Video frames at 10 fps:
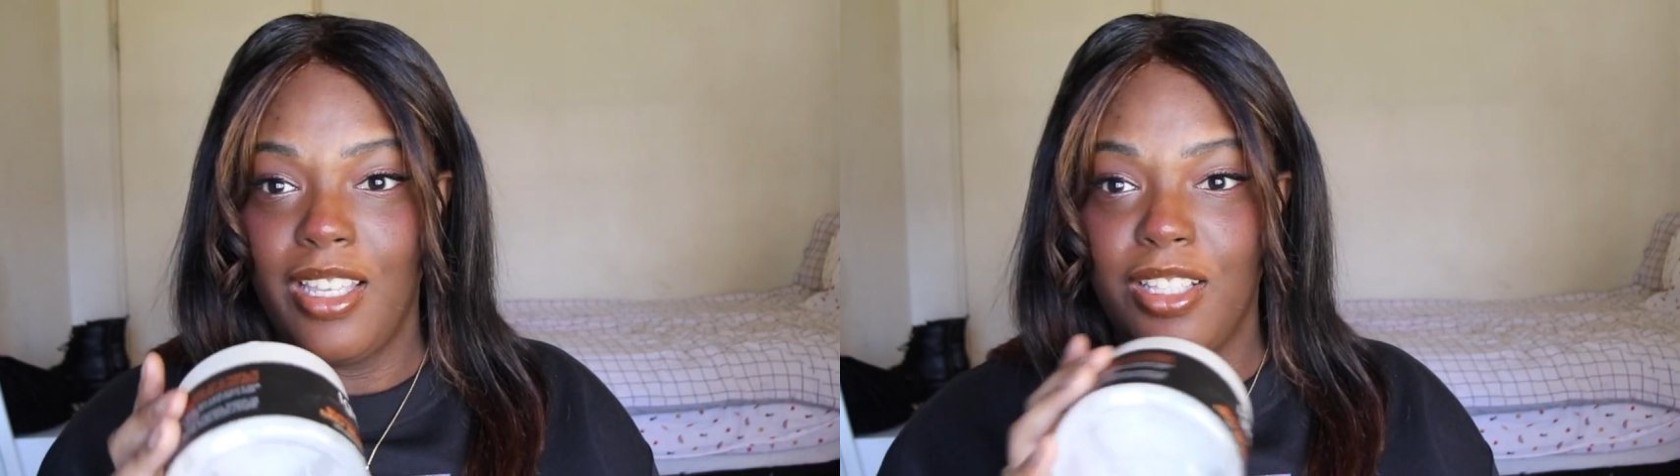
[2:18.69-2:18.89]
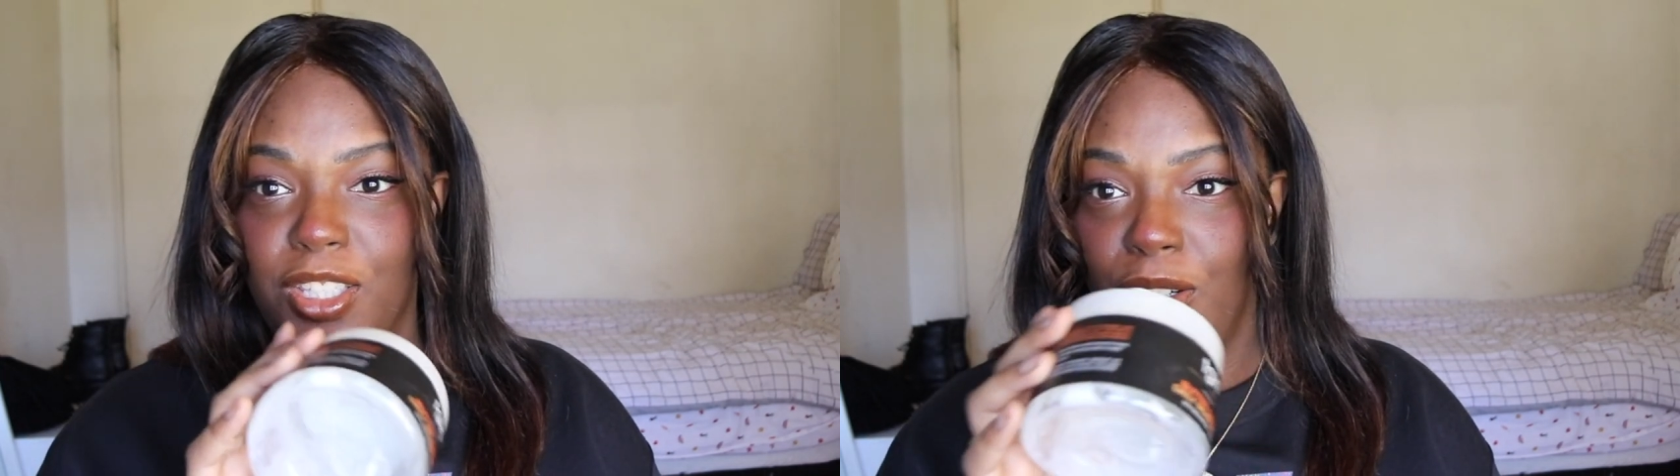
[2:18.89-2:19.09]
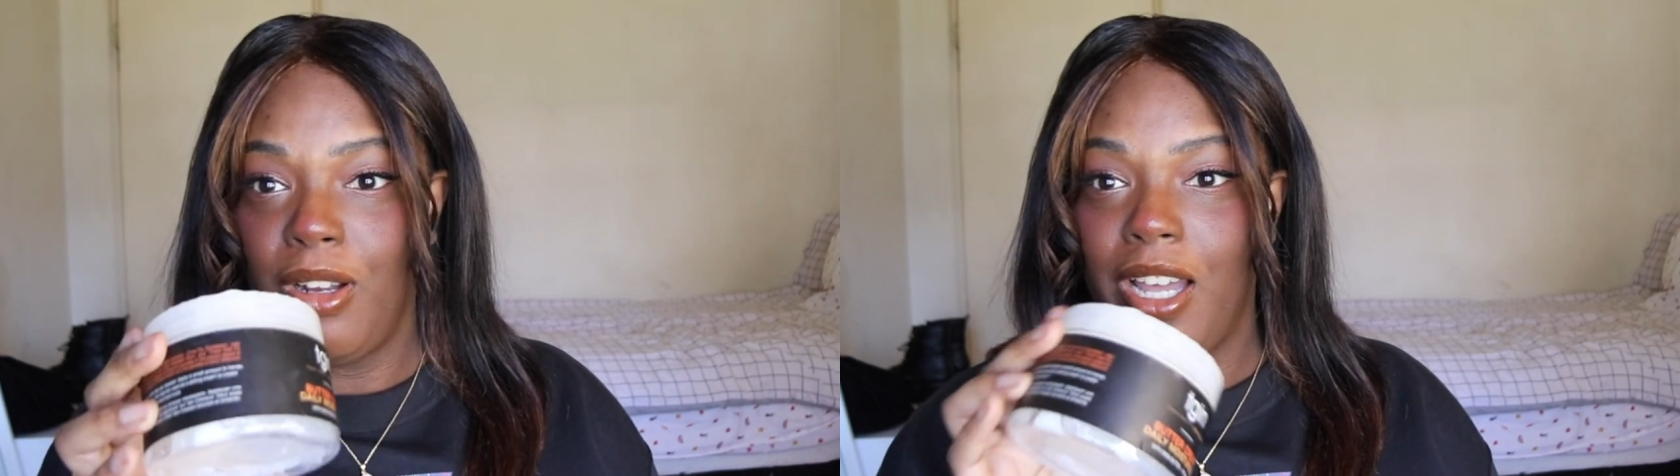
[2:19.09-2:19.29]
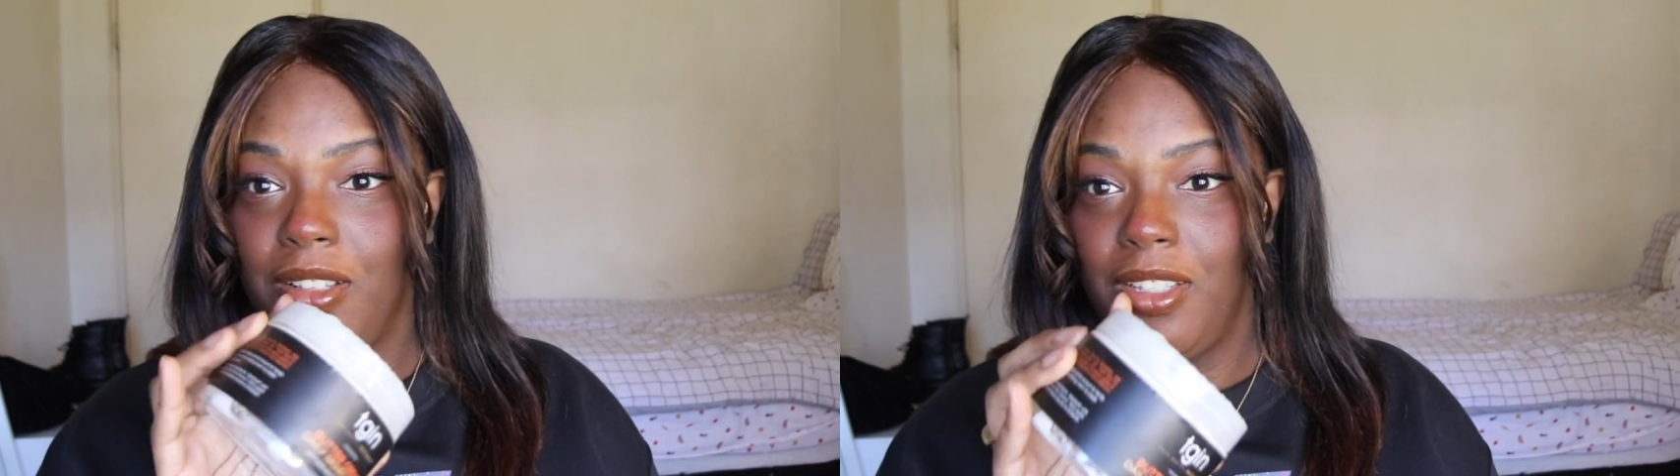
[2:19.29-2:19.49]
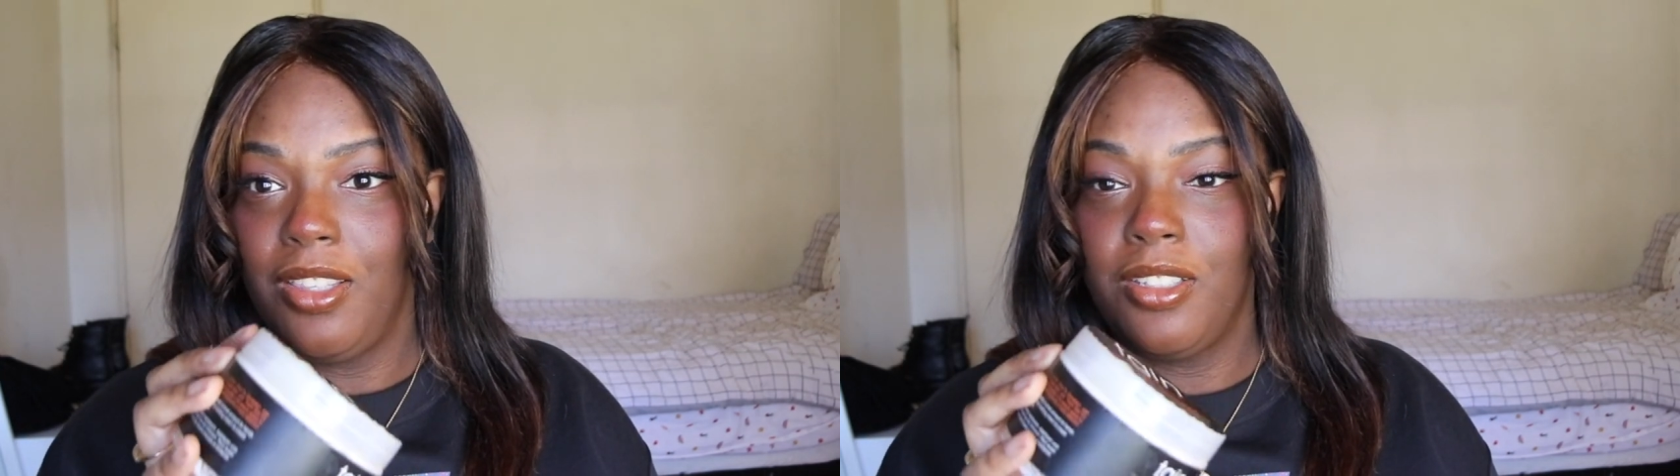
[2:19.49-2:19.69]
zero out
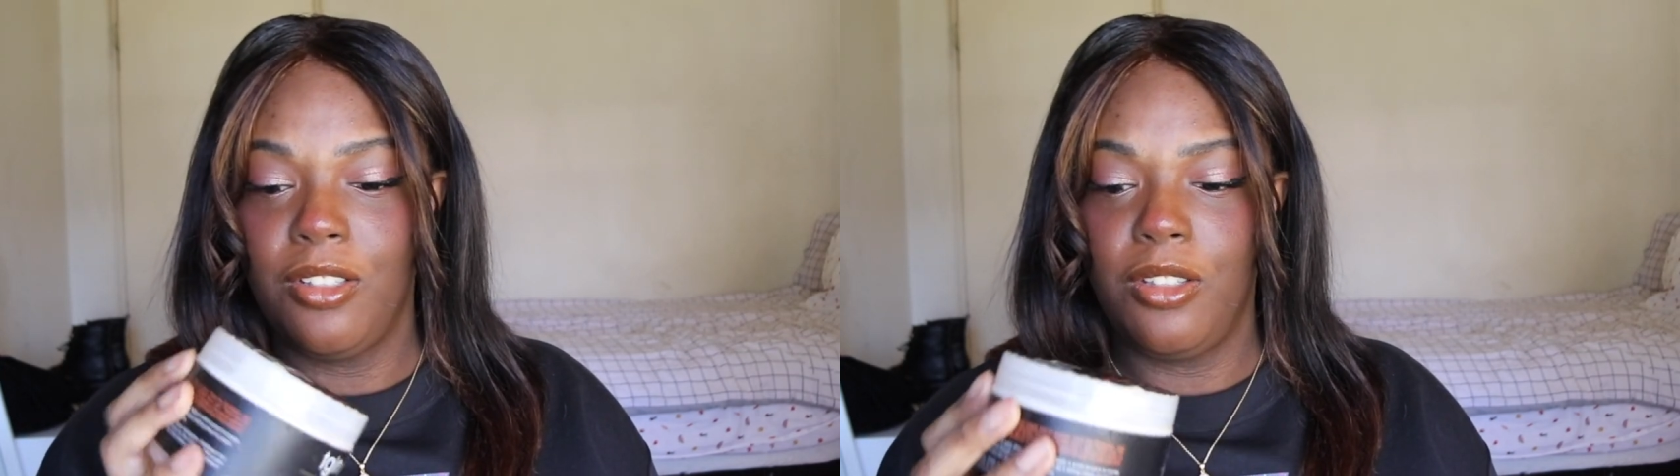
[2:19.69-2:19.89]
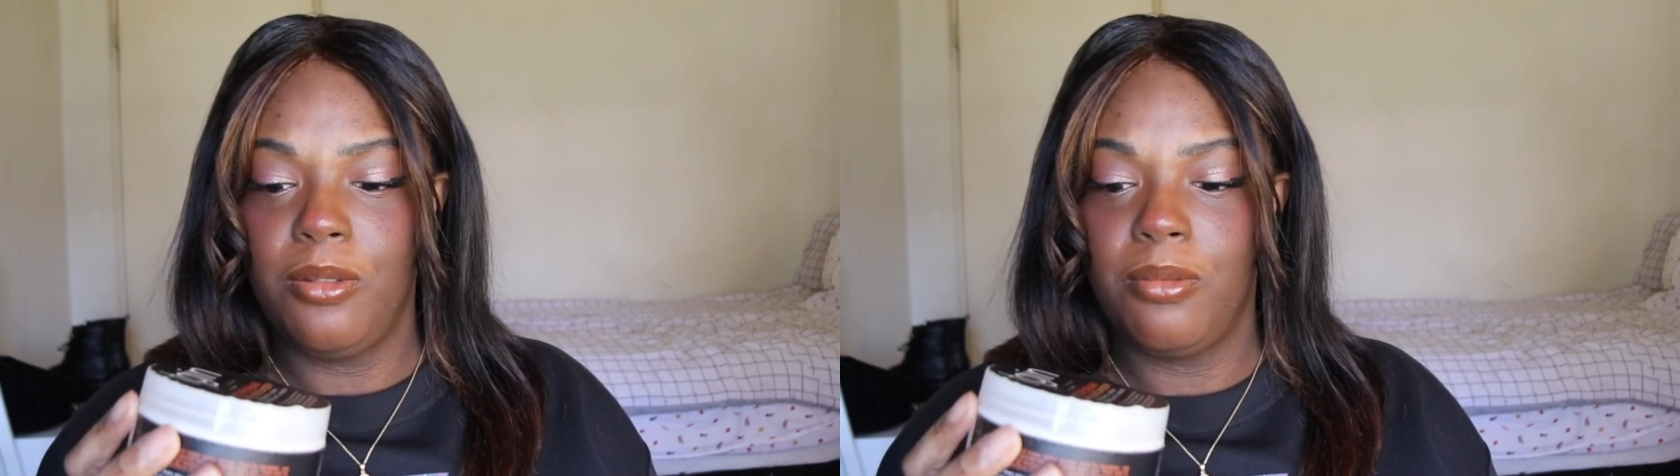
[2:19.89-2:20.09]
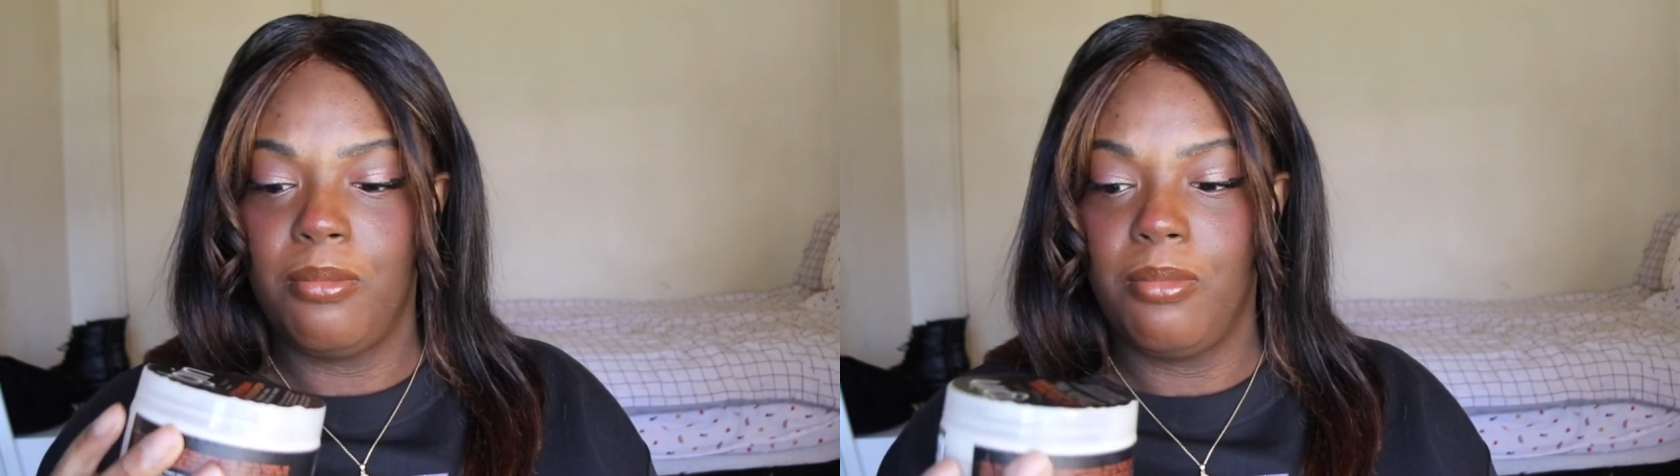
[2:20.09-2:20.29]
of ten this is only